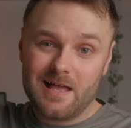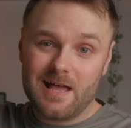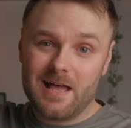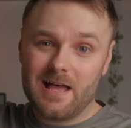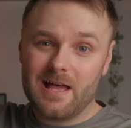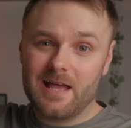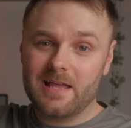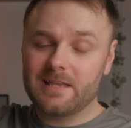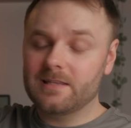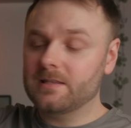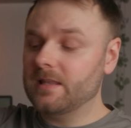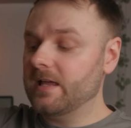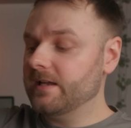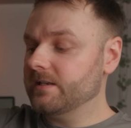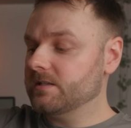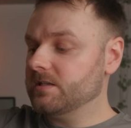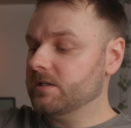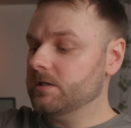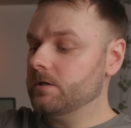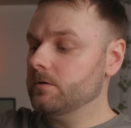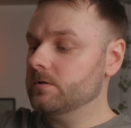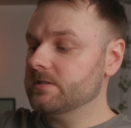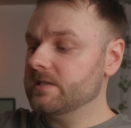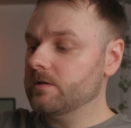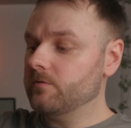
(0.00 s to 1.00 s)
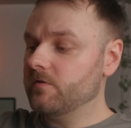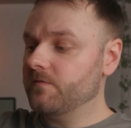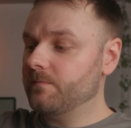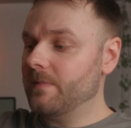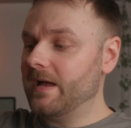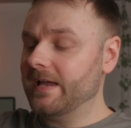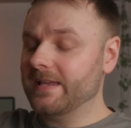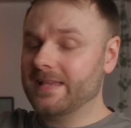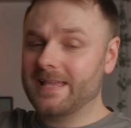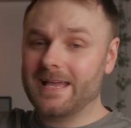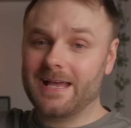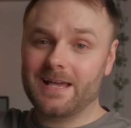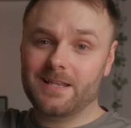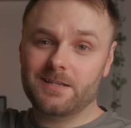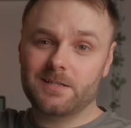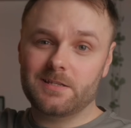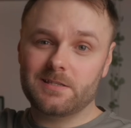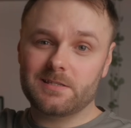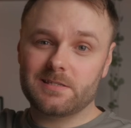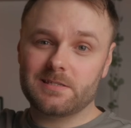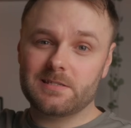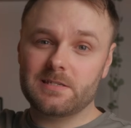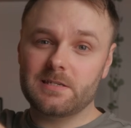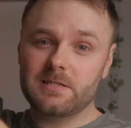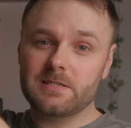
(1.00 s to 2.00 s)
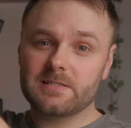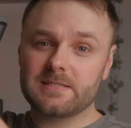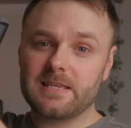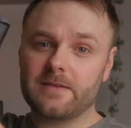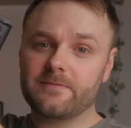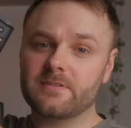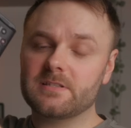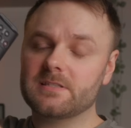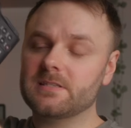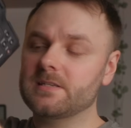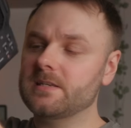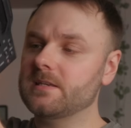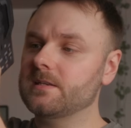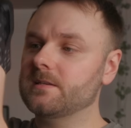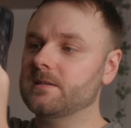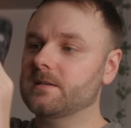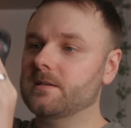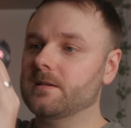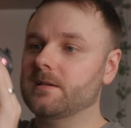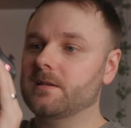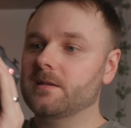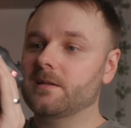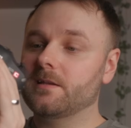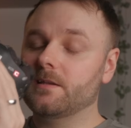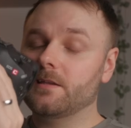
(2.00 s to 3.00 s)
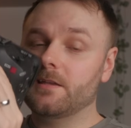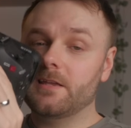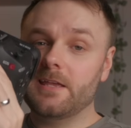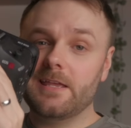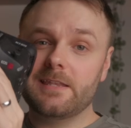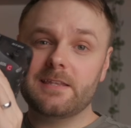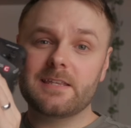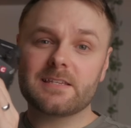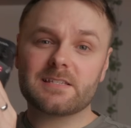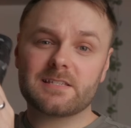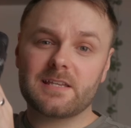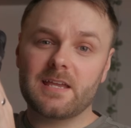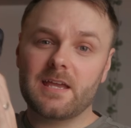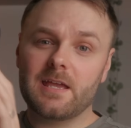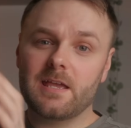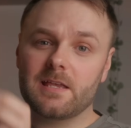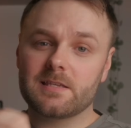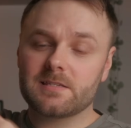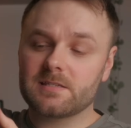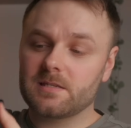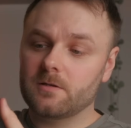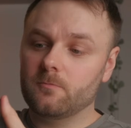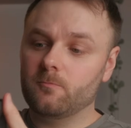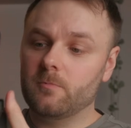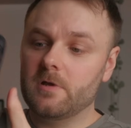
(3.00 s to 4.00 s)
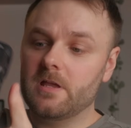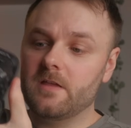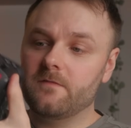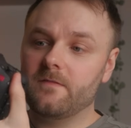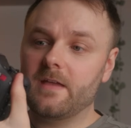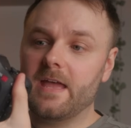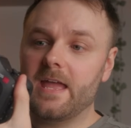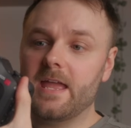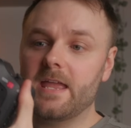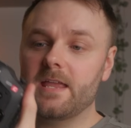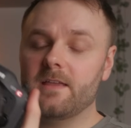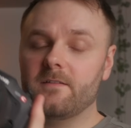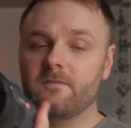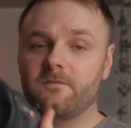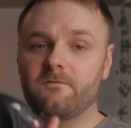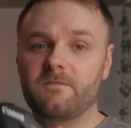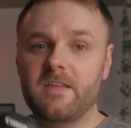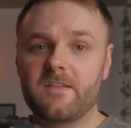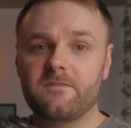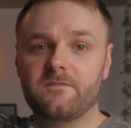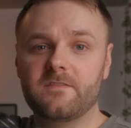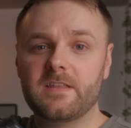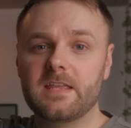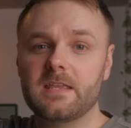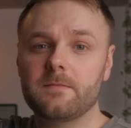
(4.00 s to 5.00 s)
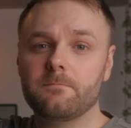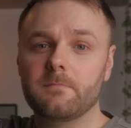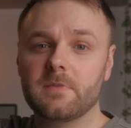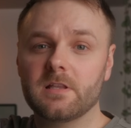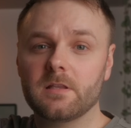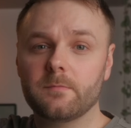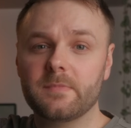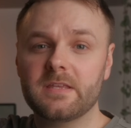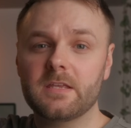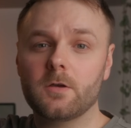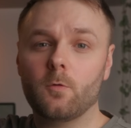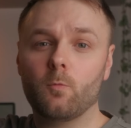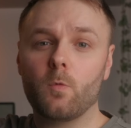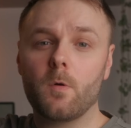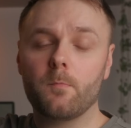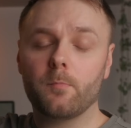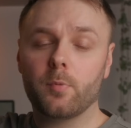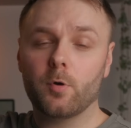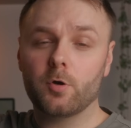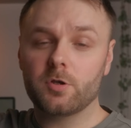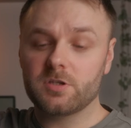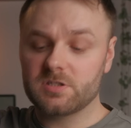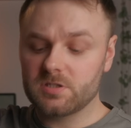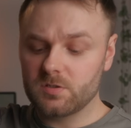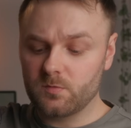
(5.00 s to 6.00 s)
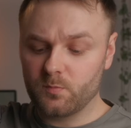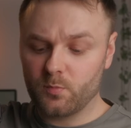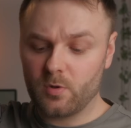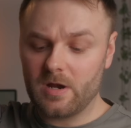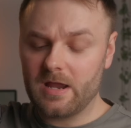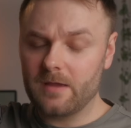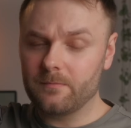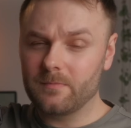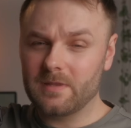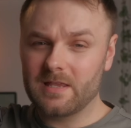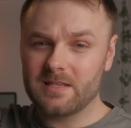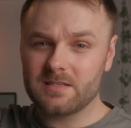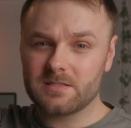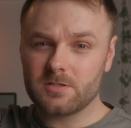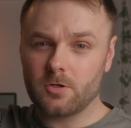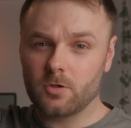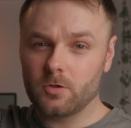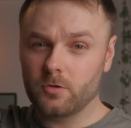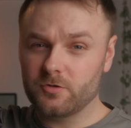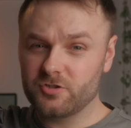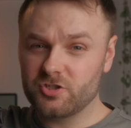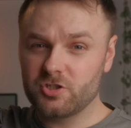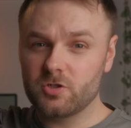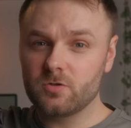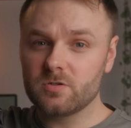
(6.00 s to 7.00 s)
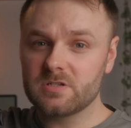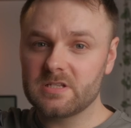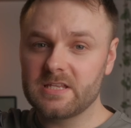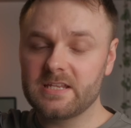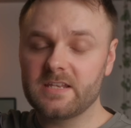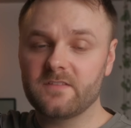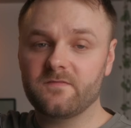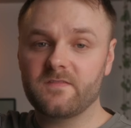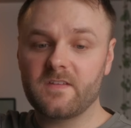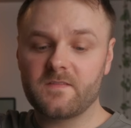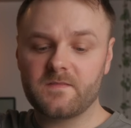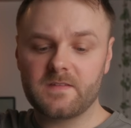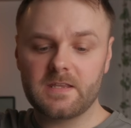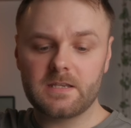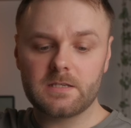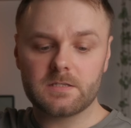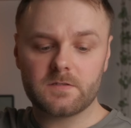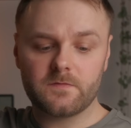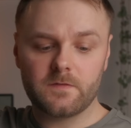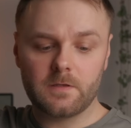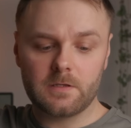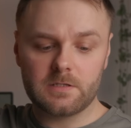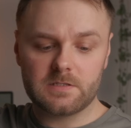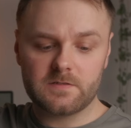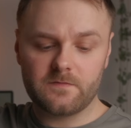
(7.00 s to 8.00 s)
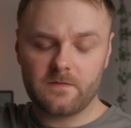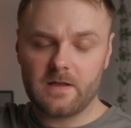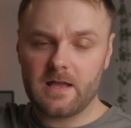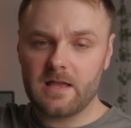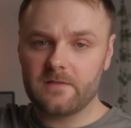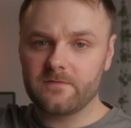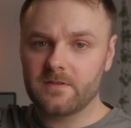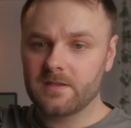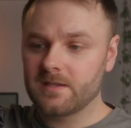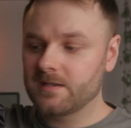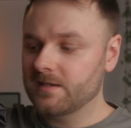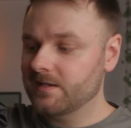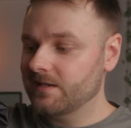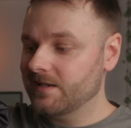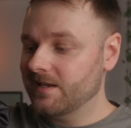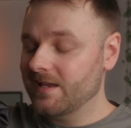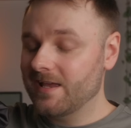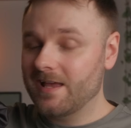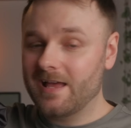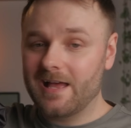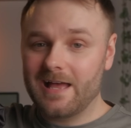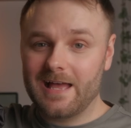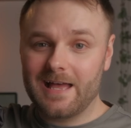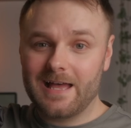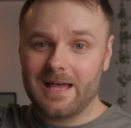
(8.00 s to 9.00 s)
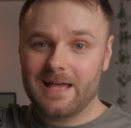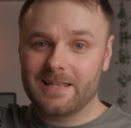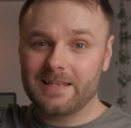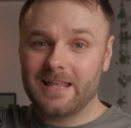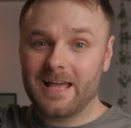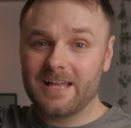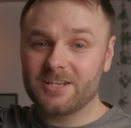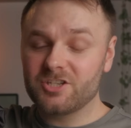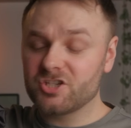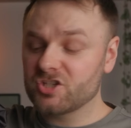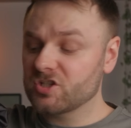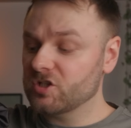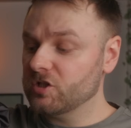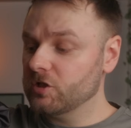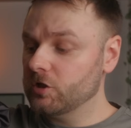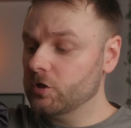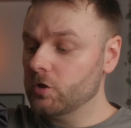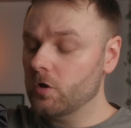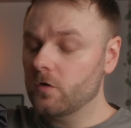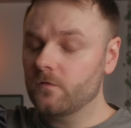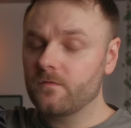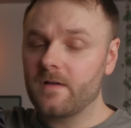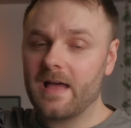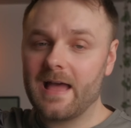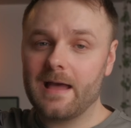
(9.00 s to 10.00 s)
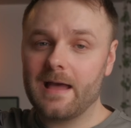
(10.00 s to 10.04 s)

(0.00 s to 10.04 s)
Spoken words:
I like to use it with my Canon C70, in this case with a 50mm 1.2 prime lens, although it's usually the 15-35, and I just love